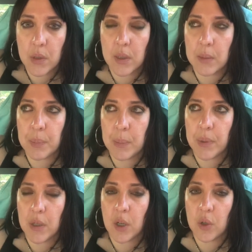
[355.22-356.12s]
that
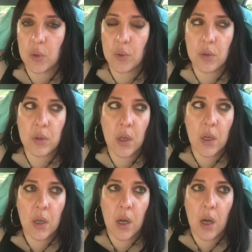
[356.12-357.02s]
people cause,
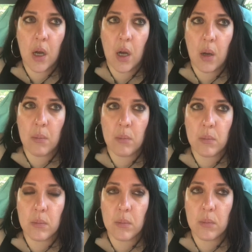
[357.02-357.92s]

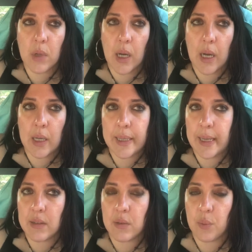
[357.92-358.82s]
I
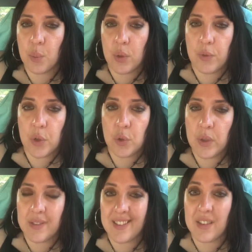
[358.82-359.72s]
guess if you do
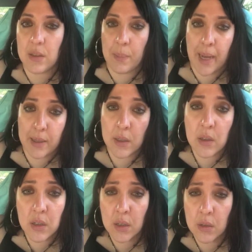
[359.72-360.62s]
it
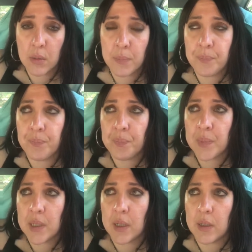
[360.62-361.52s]
systematically
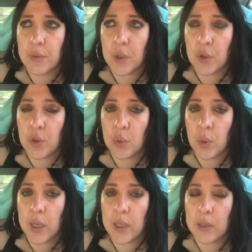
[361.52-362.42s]
and if you do
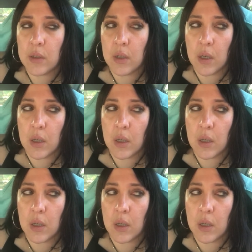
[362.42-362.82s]
it